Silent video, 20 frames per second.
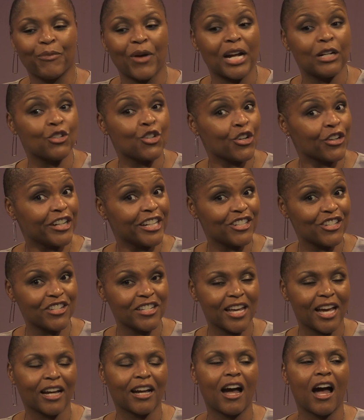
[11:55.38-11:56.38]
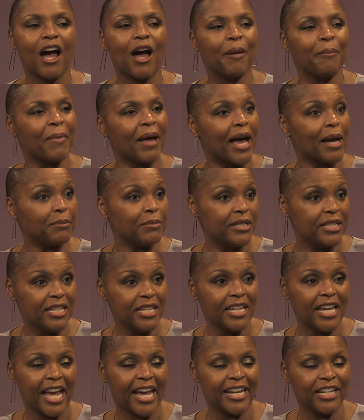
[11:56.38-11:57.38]
BrownSugarKitchen.com. I'm
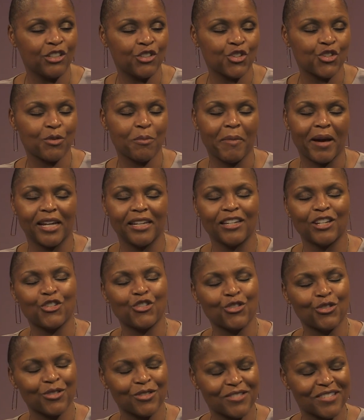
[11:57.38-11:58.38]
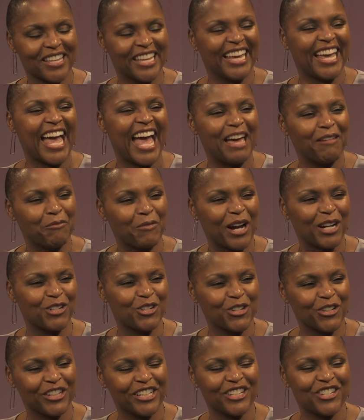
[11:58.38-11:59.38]
TH, my initials, at
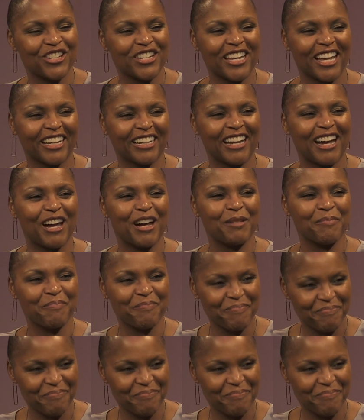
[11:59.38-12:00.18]
BrownSugarKitchen.com.